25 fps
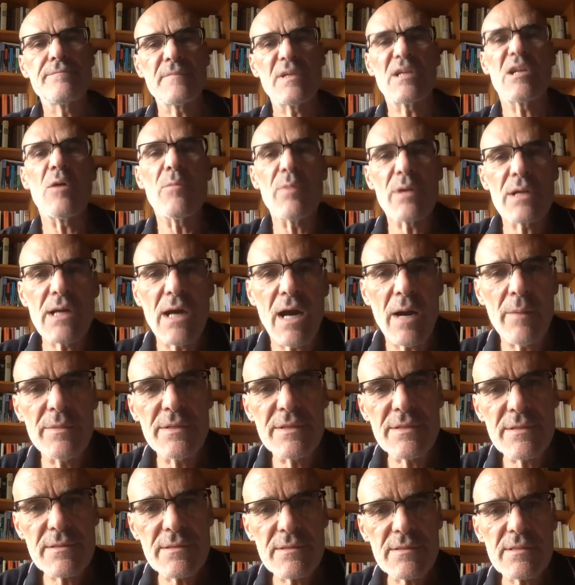global
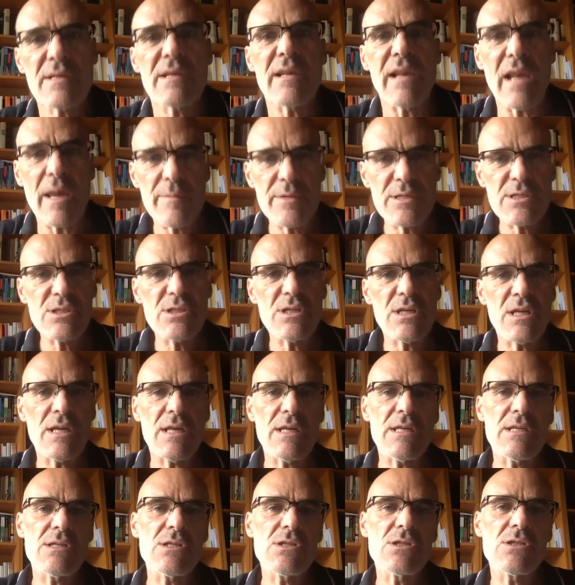commons, climate
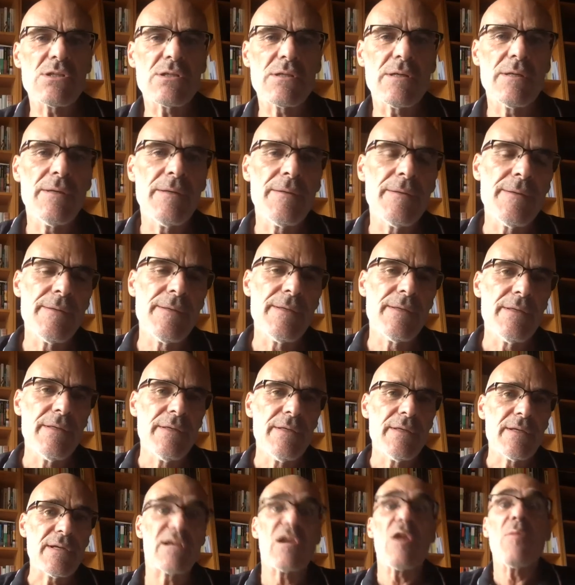change,
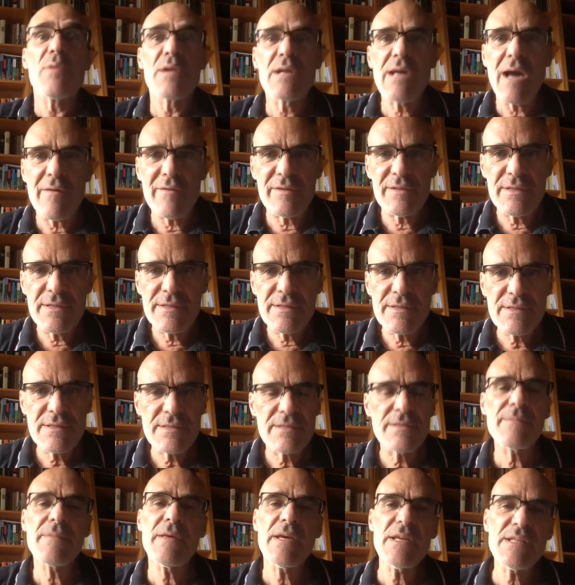global
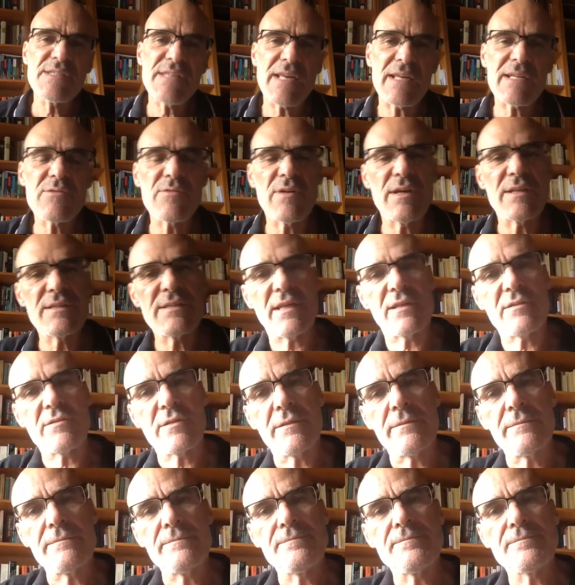governance, etc., etc.
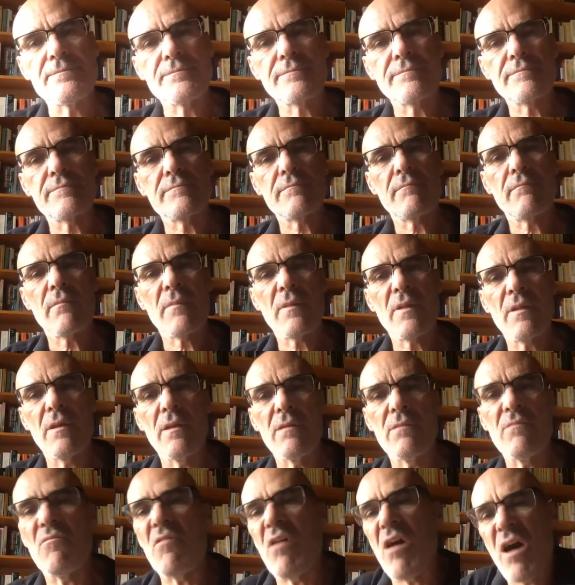
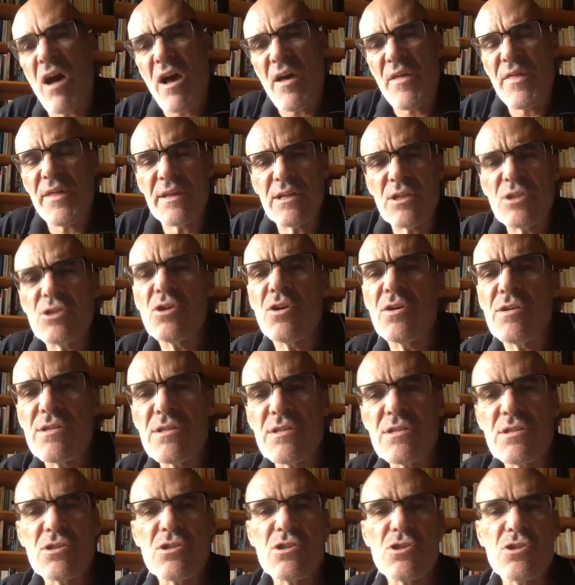I think a
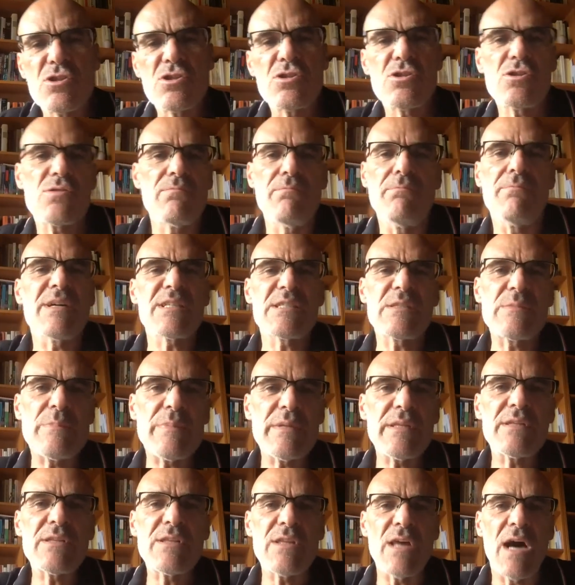choice must
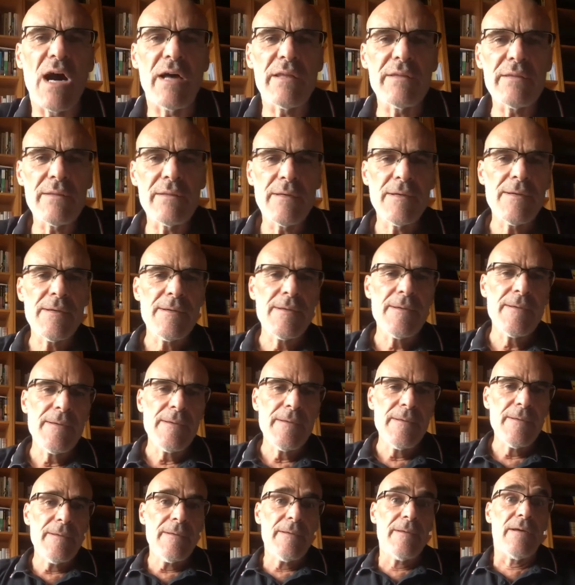be done,
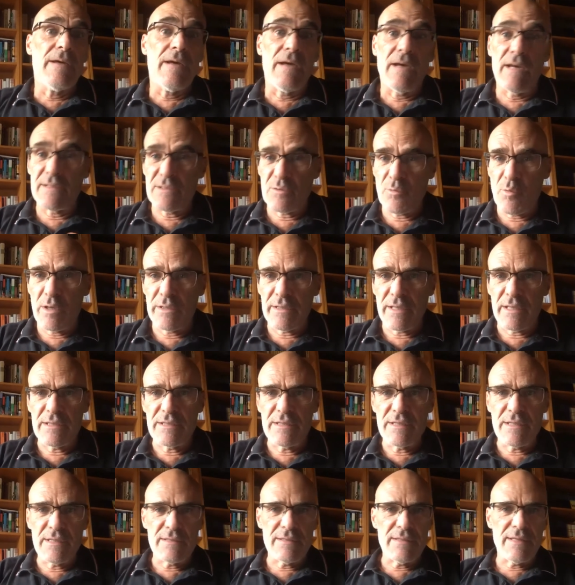and the one I
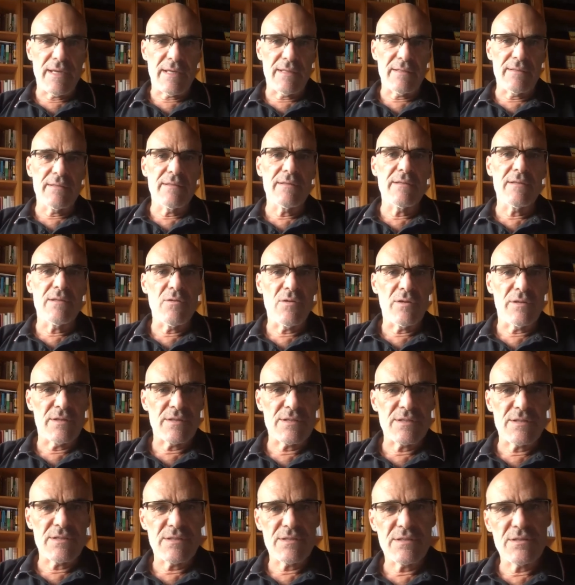did then, you
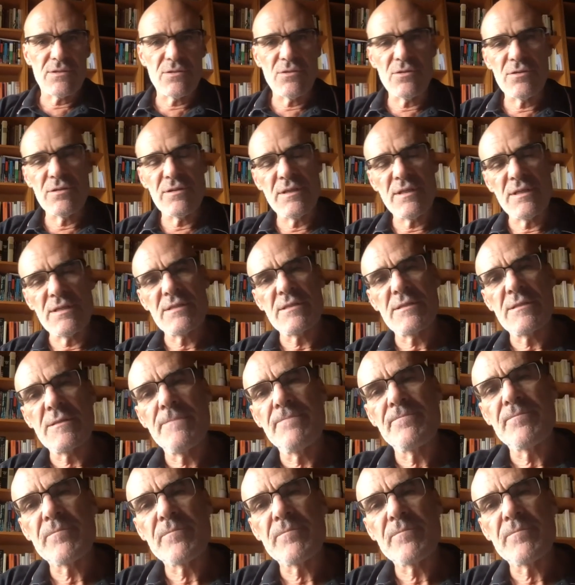understood this,